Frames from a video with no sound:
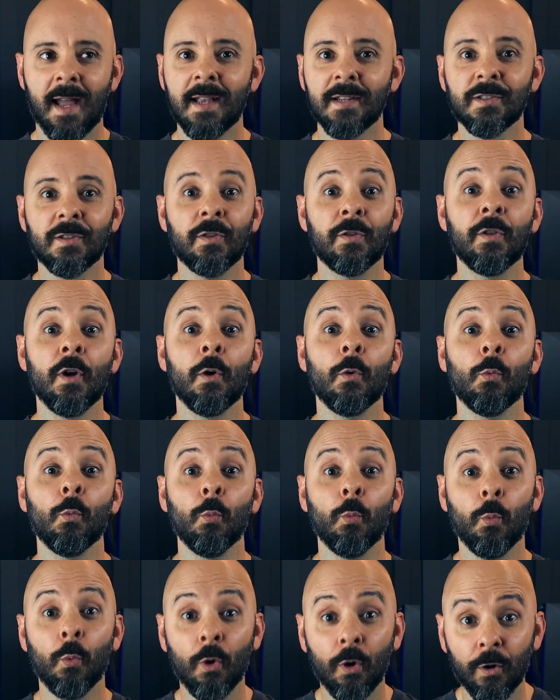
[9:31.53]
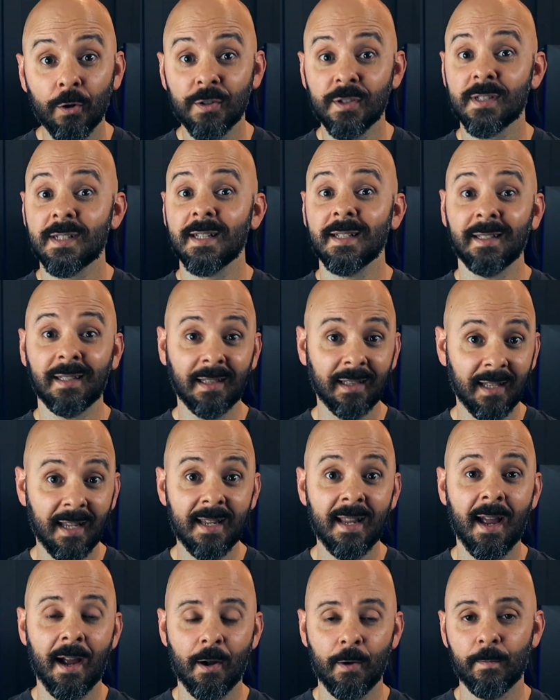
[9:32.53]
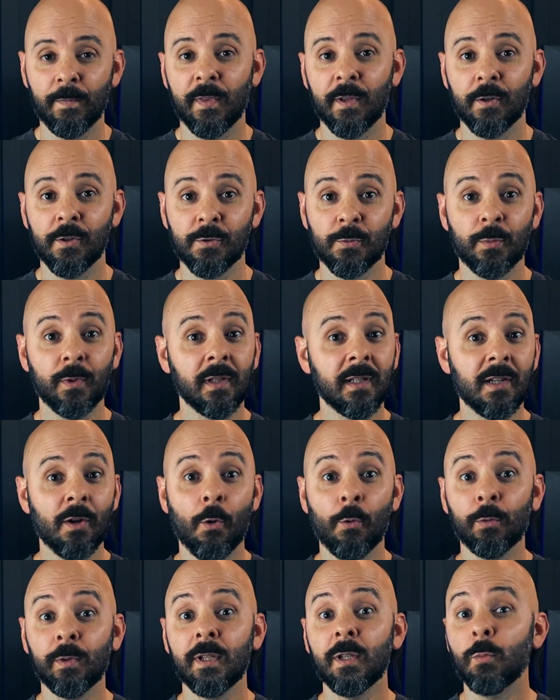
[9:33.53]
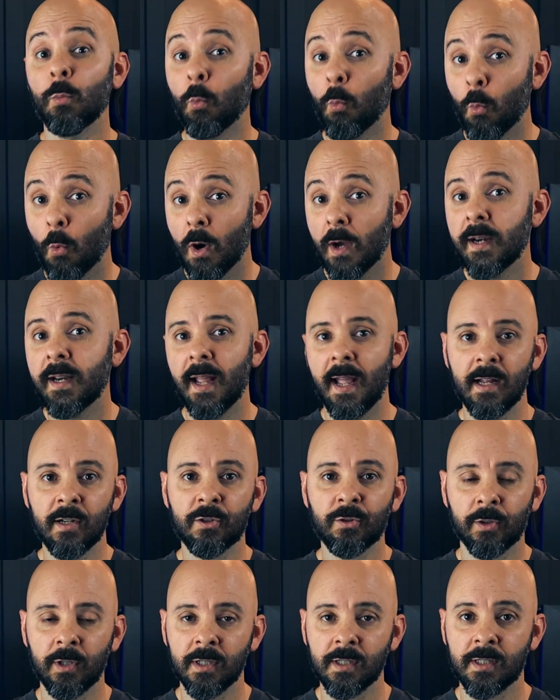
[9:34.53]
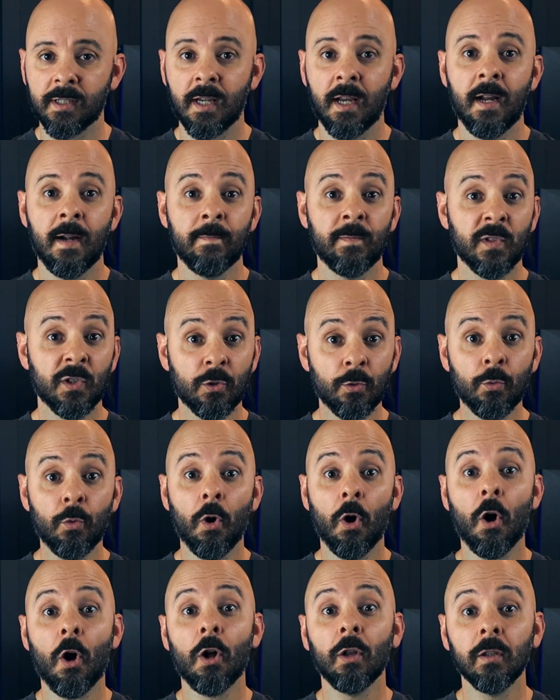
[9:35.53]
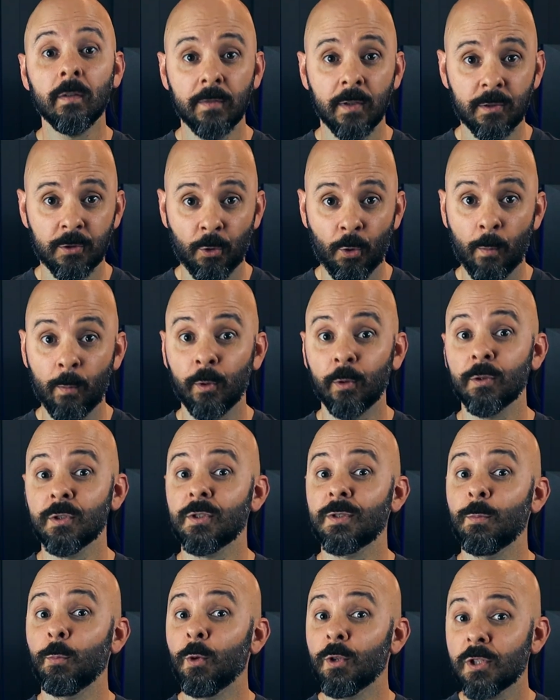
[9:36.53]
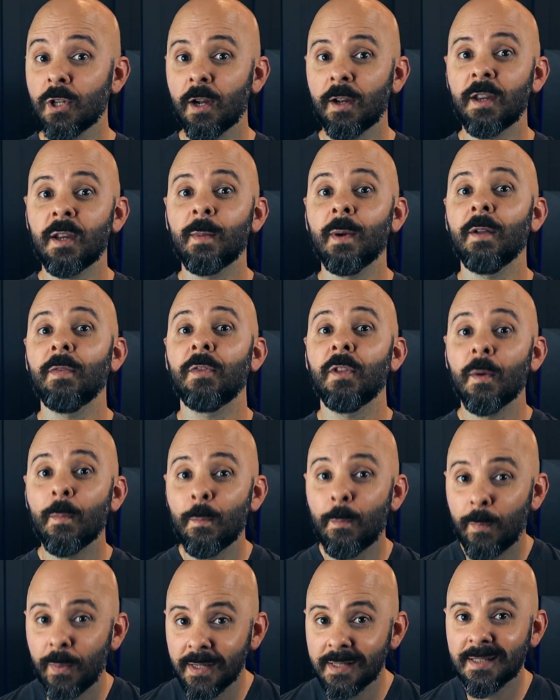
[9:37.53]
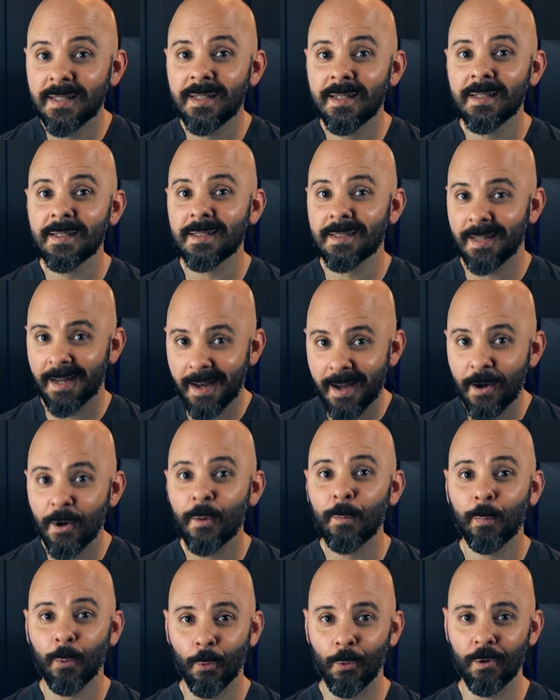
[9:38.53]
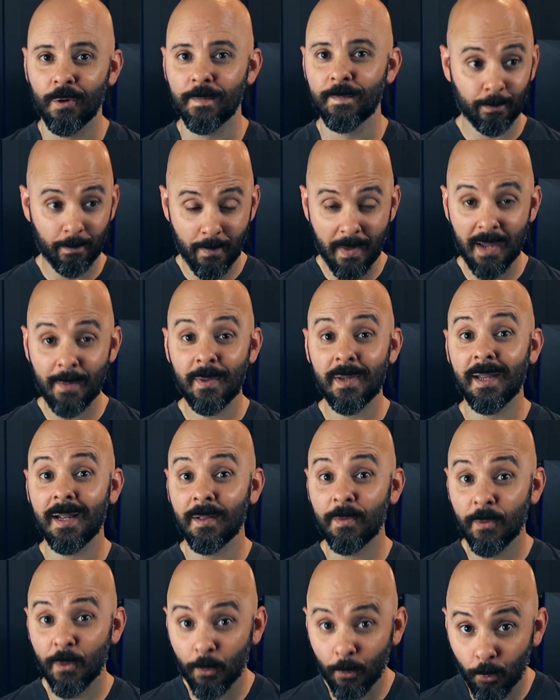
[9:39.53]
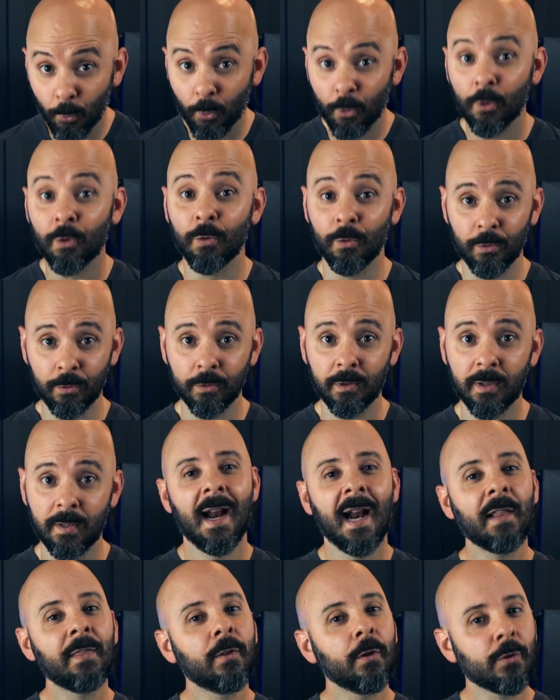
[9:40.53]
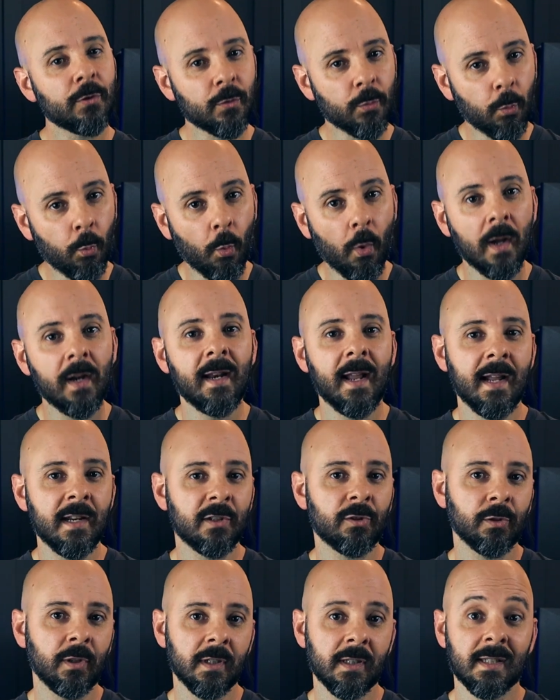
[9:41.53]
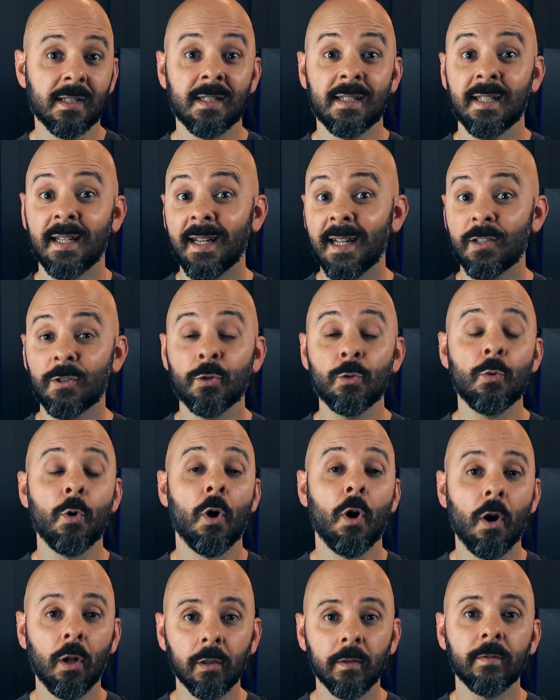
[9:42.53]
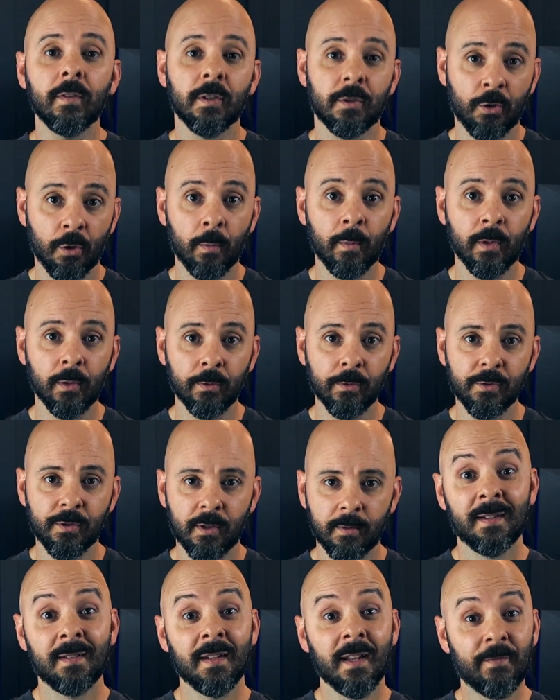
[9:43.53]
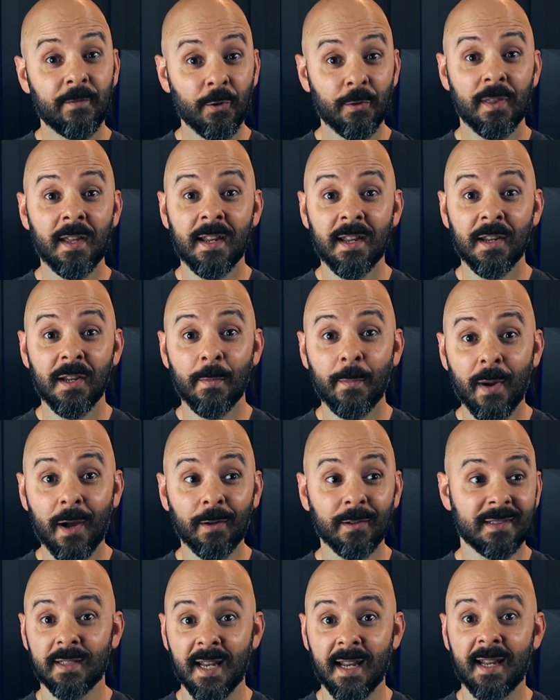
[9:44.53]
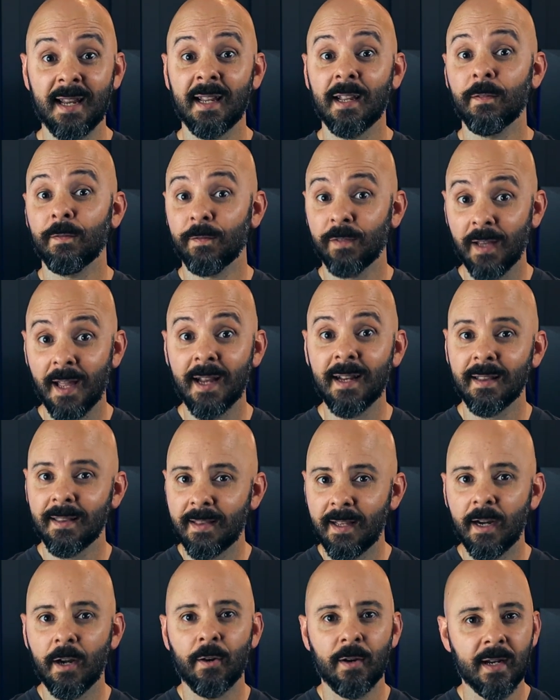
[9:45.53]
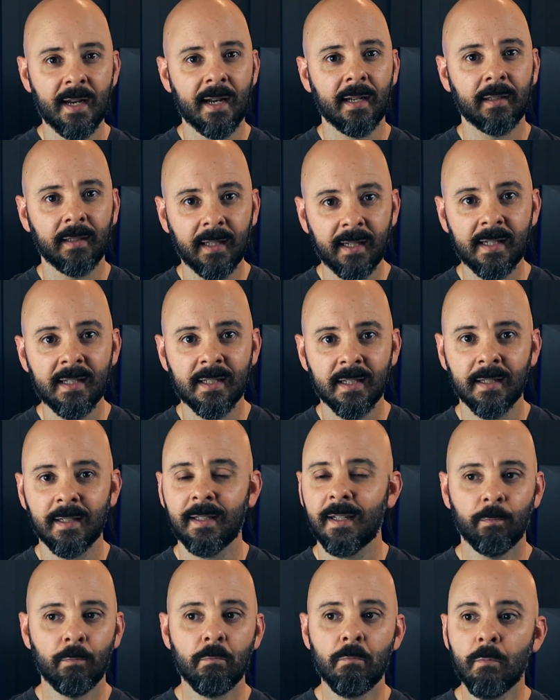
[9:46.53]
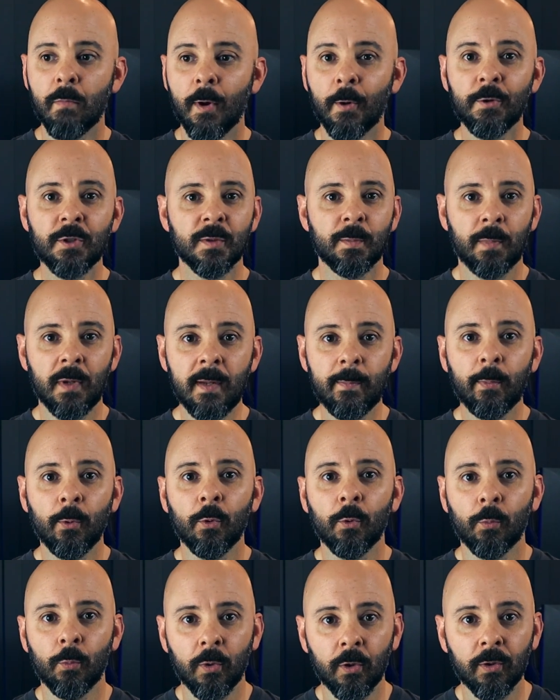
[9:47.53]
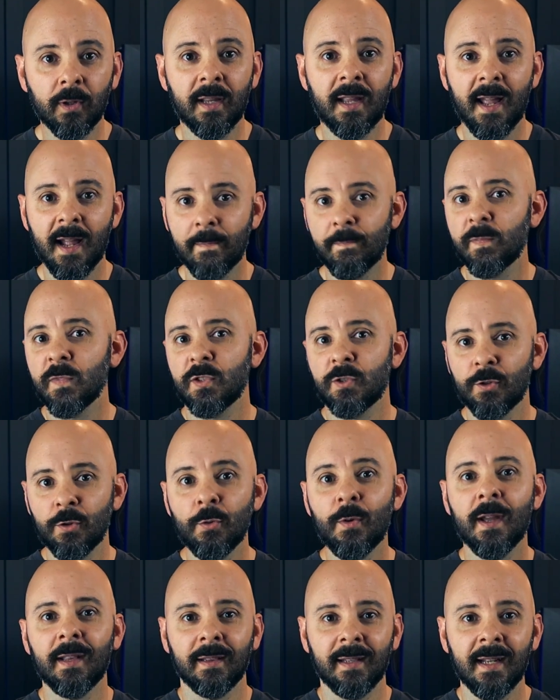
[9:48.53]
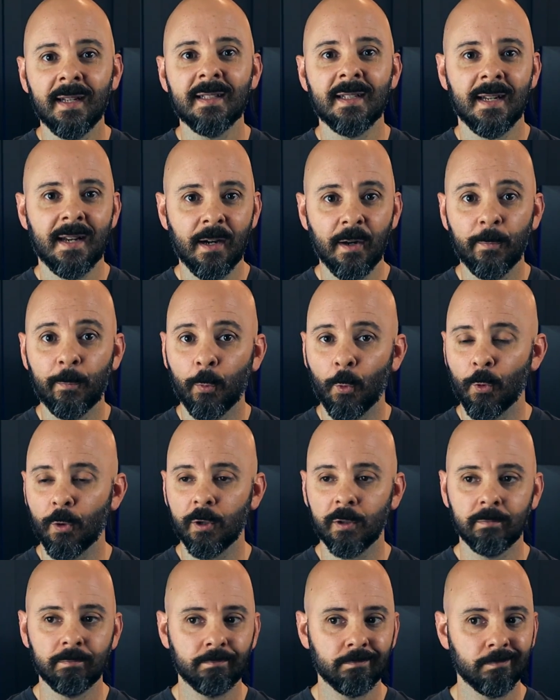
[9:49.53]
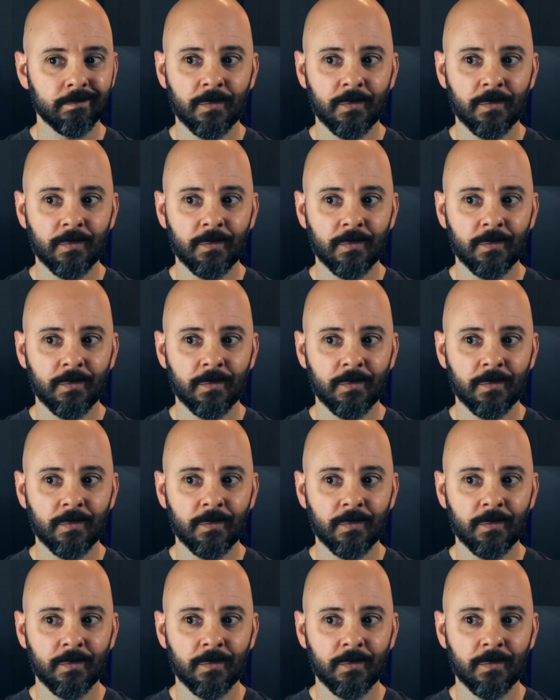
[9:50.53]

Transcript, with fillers: has the worst layout. There's really only one entrance to all of the terminals. We're talking about the busiest airport maybe in the world, and there's one entrance to get to all of the terminals. If you're thinking about taking a flight there in Atlanta, most people will get to Atlanta Airport